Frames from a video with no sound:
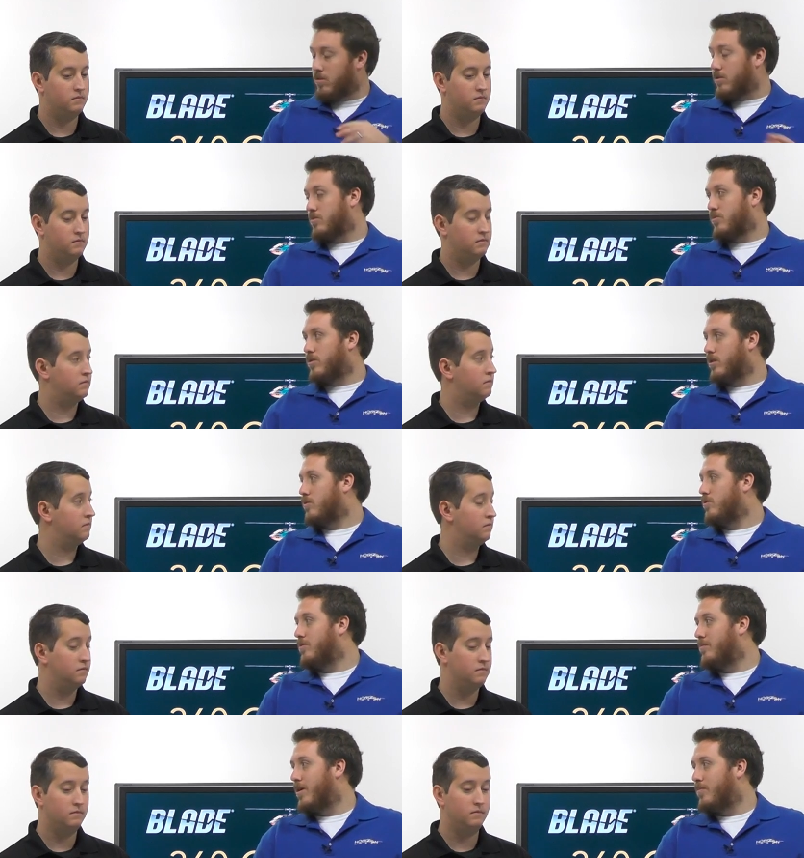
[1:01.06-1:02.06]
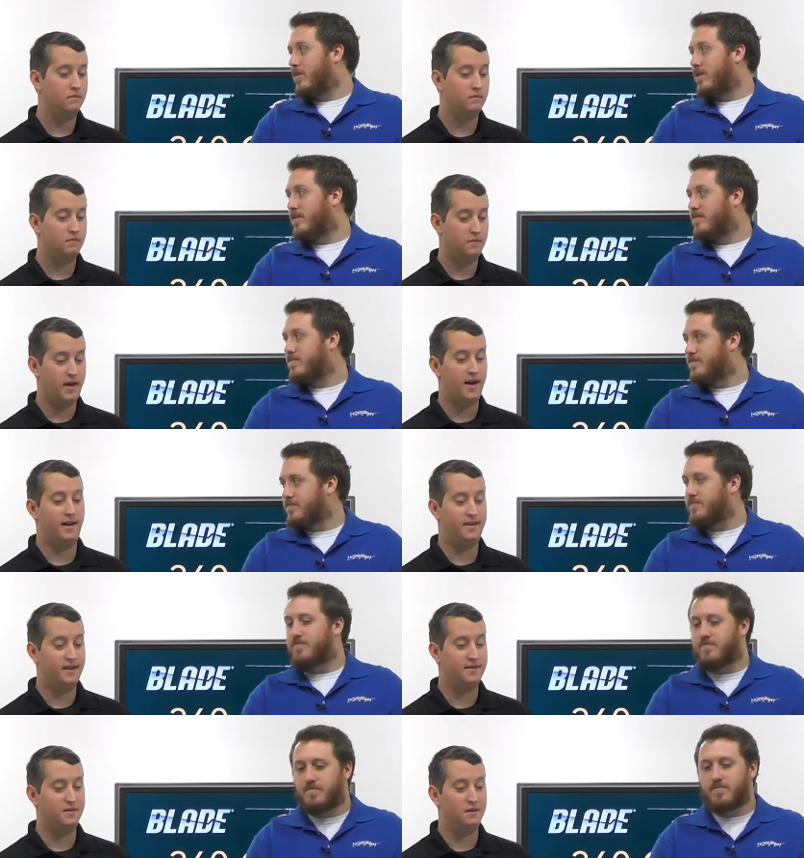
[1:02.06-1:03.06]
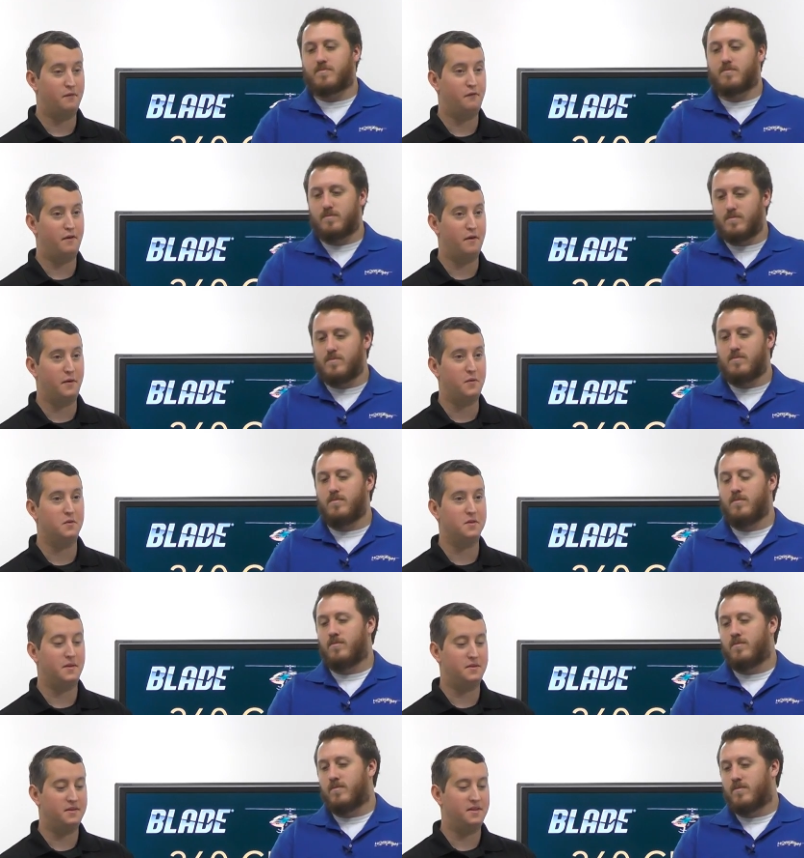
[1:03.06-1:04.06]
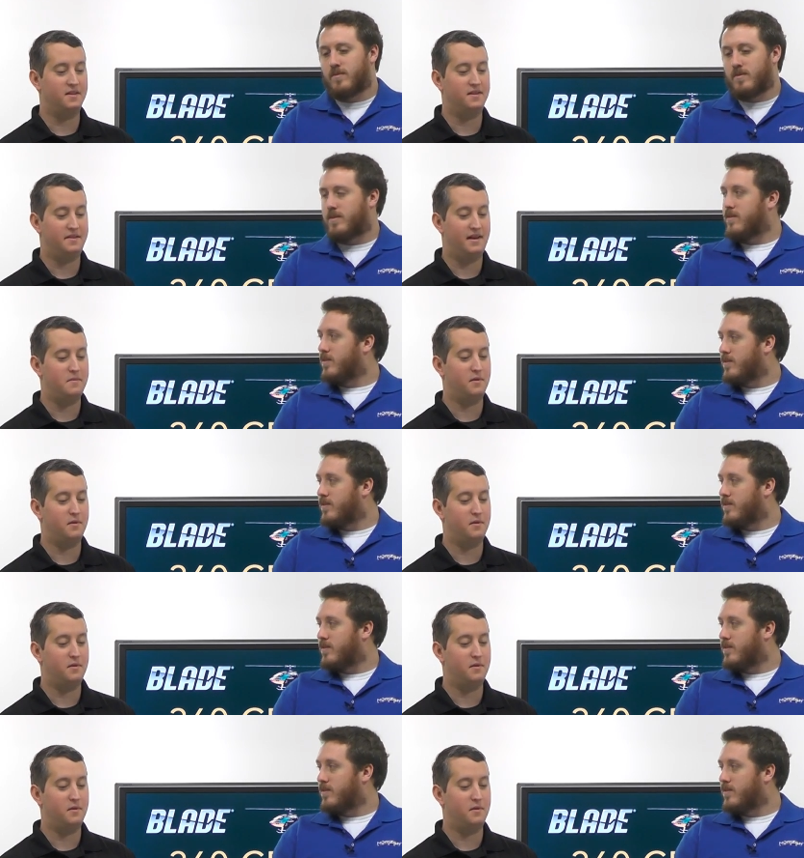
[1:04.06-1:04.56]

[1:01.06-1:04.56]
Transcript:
Speaker 1: looks really cool in my opinion.
Speaker 2: Yeah, it does look very cool, especially sitting on a table